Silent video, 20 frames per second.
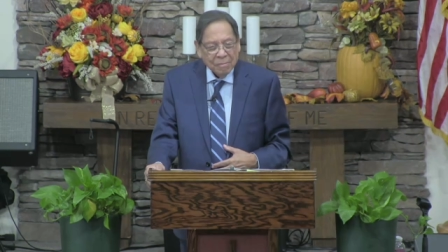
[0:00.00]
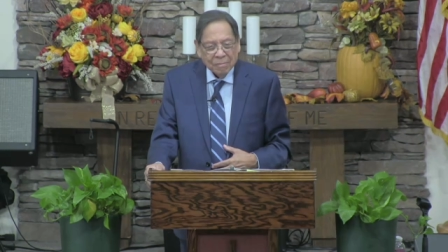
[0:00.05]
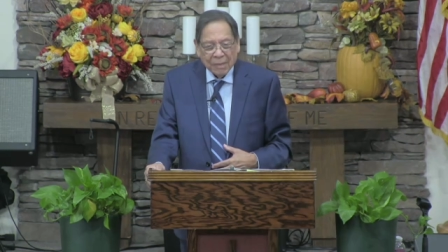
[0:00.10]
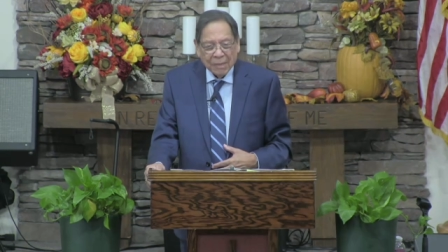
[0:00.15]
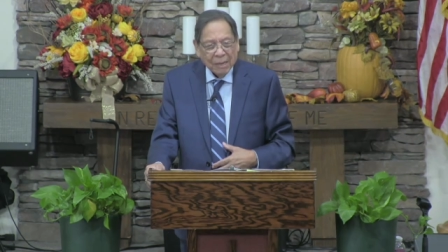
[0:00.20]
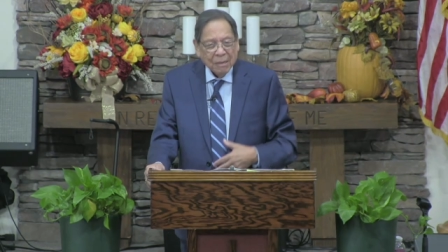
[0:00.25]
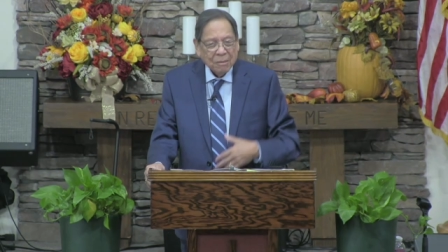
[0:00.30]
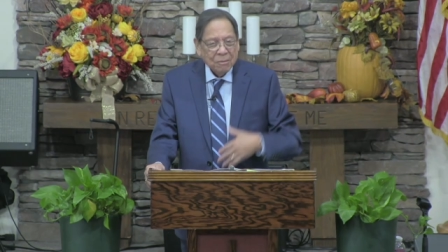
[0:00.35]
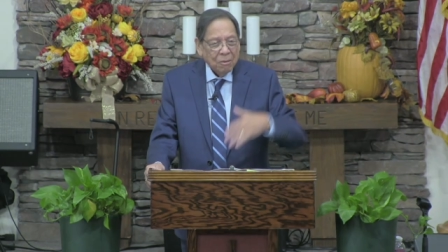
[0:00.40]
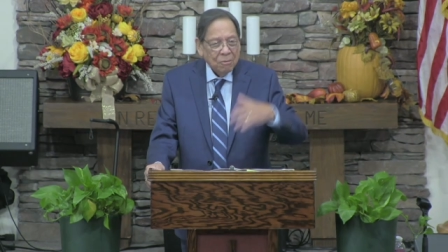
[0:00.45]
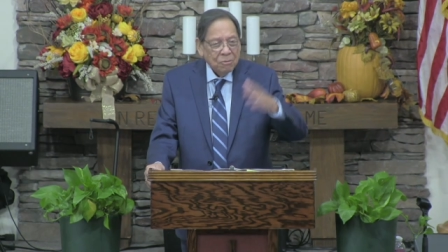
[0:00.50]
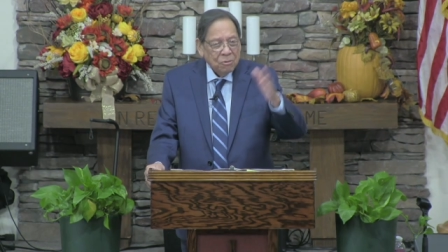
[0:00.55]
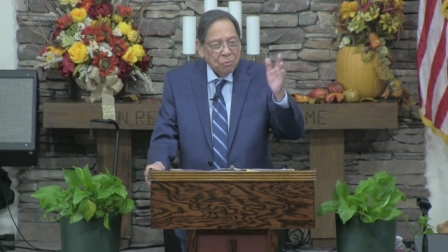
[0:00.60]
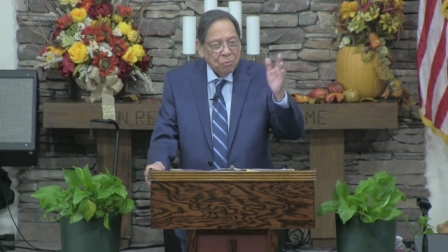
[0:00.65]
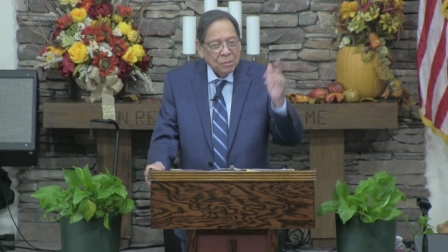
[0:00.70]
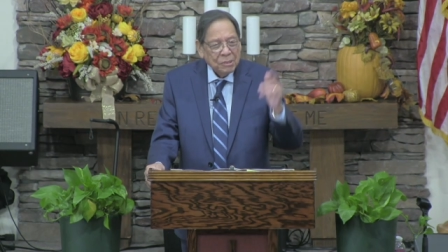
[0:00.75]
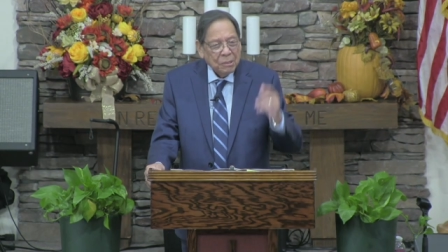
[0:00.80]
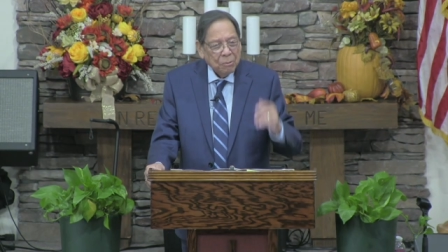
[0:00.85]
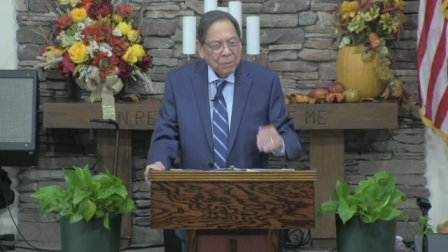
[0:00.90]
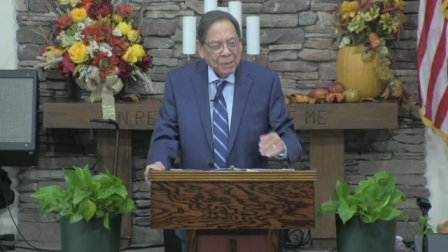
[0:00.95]
They can all do
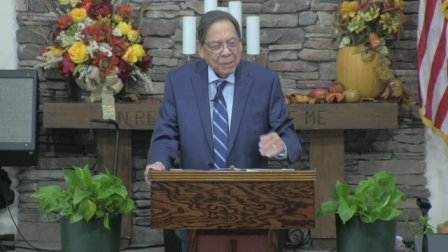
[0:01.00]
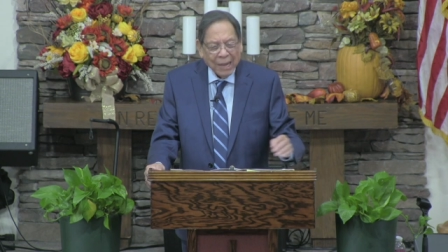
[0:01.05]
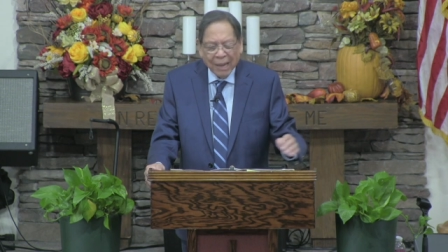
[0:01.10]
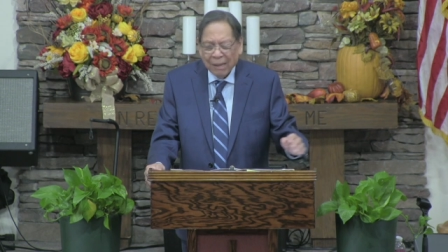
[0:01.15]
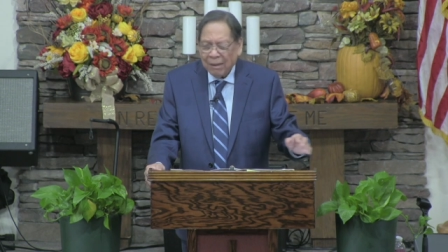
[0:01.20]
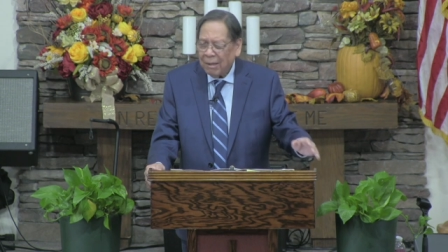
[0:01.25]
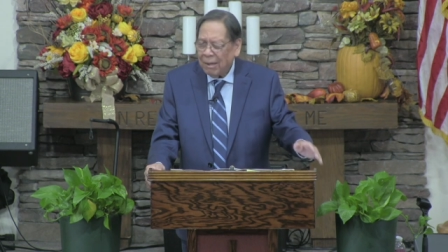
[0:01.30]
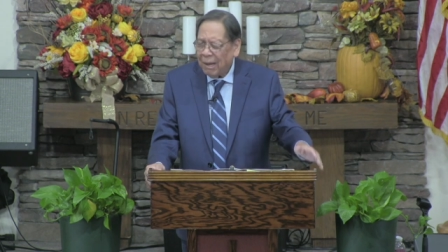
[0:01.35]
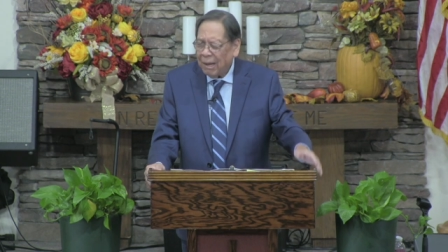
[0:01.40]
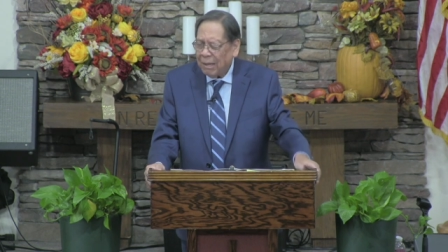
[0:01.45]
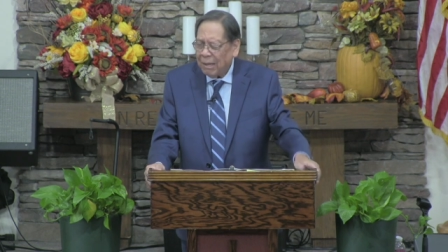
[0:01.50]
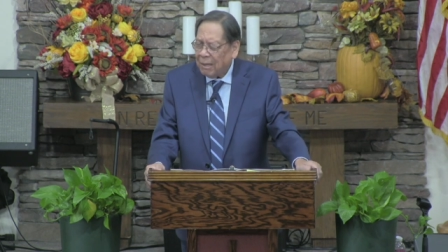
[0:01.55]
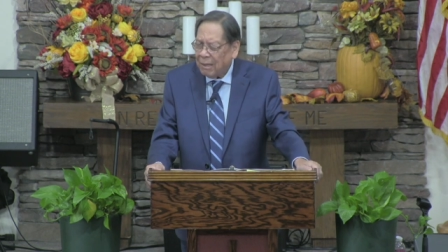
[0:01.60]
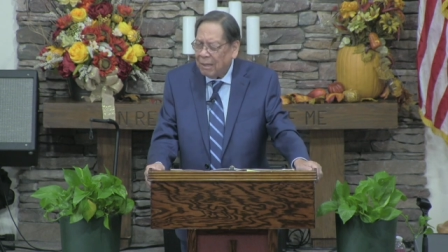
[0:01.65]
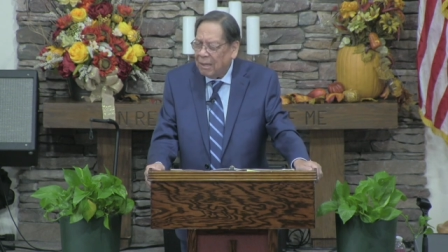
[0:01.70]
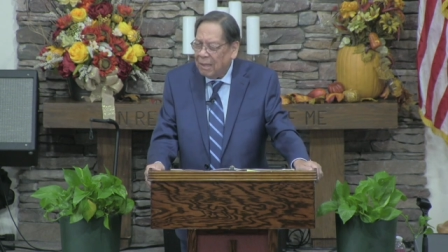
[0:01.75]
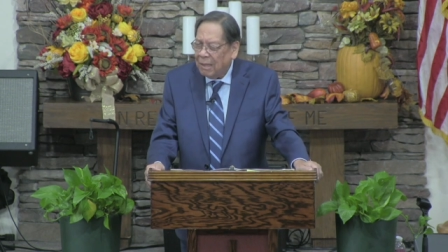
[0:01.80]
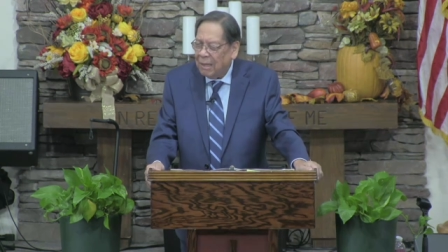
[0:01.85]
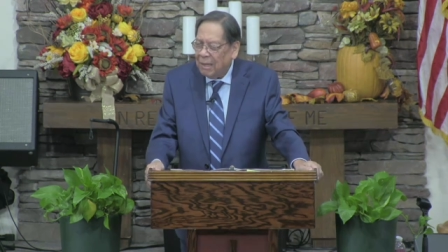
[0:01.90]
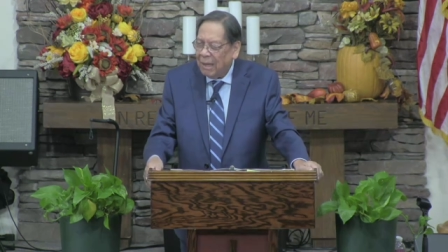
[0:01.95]
what they want. I,
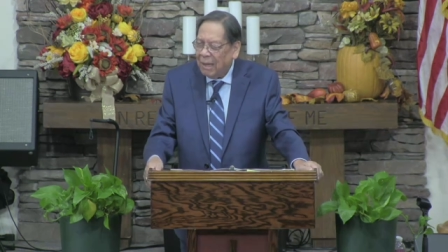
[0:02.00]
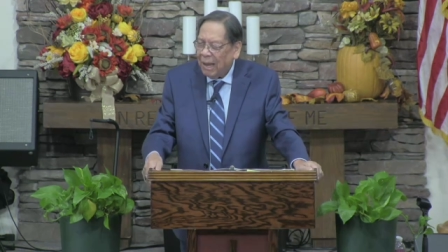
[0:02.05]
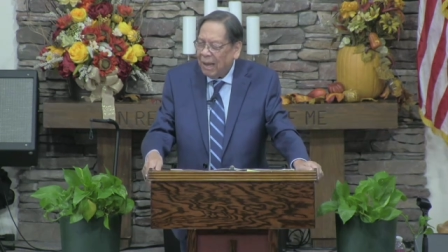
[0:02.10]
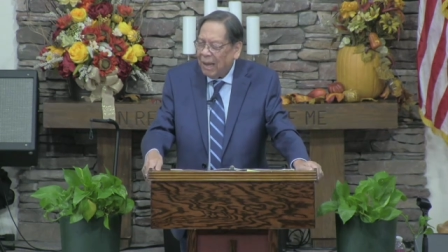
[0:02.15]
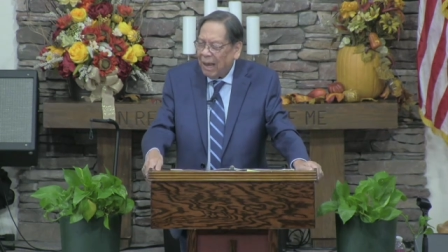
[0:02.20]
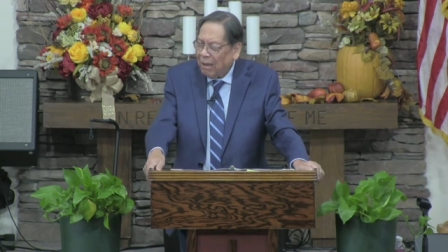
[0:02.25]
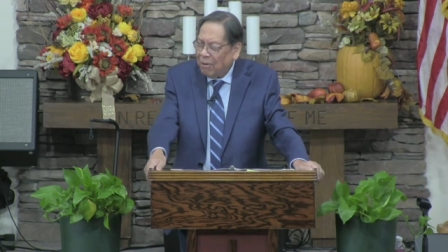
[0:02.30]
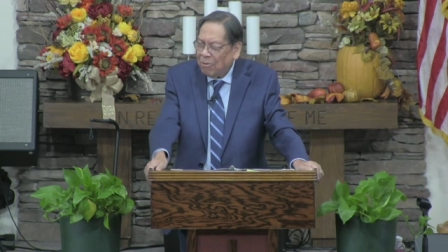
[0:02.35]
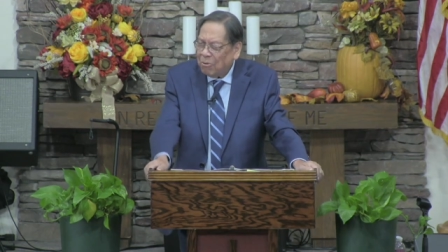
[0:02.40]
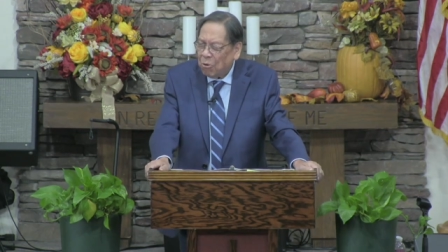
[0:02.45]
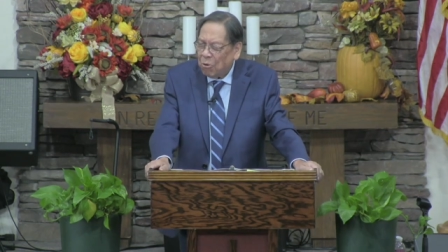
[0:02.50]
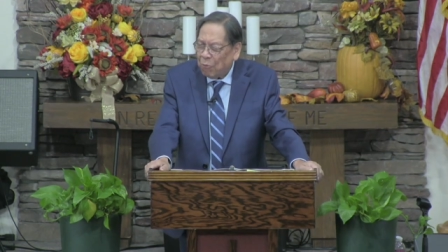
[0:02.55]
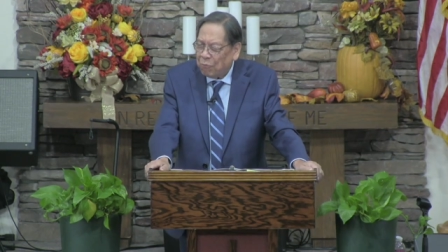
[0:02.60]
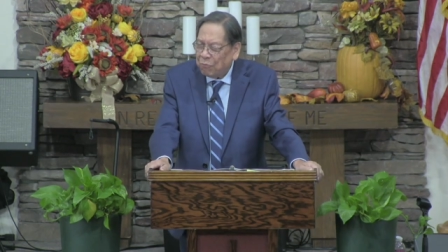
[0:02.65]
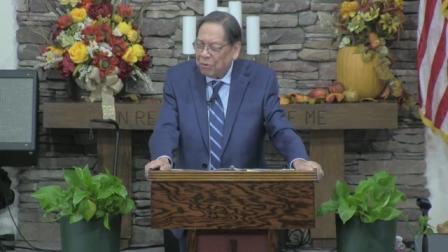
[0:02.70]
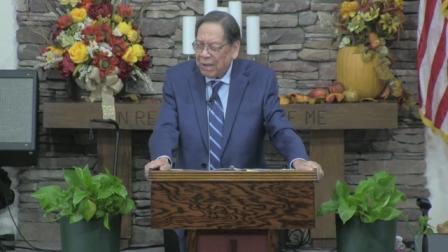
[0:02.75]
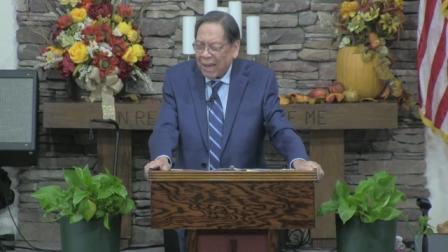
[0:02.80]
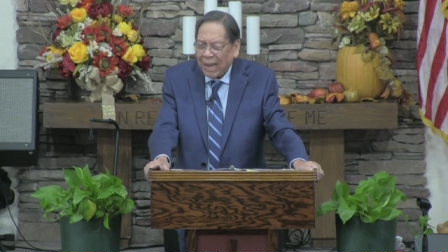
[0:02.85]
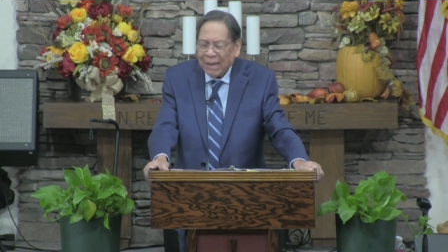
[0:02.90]
I, I don't go for it.